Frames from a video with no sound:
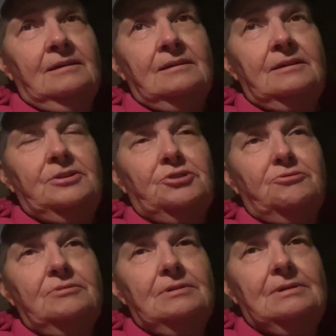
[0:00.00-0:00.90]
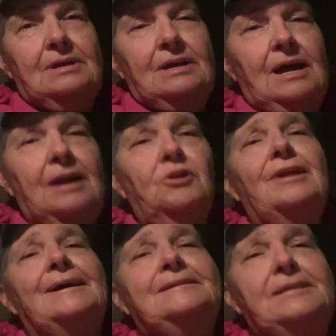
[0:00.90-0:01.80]
you know, I don't
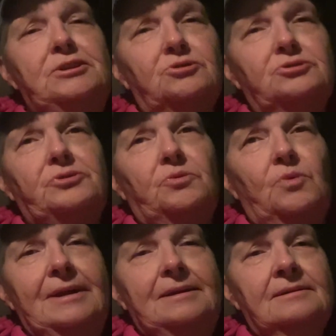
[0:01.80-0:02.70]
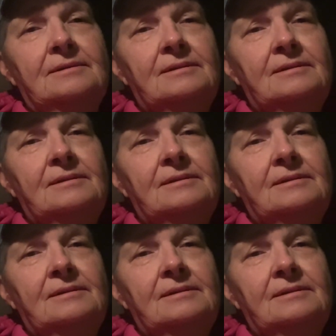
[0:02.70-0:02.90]
like needles for one.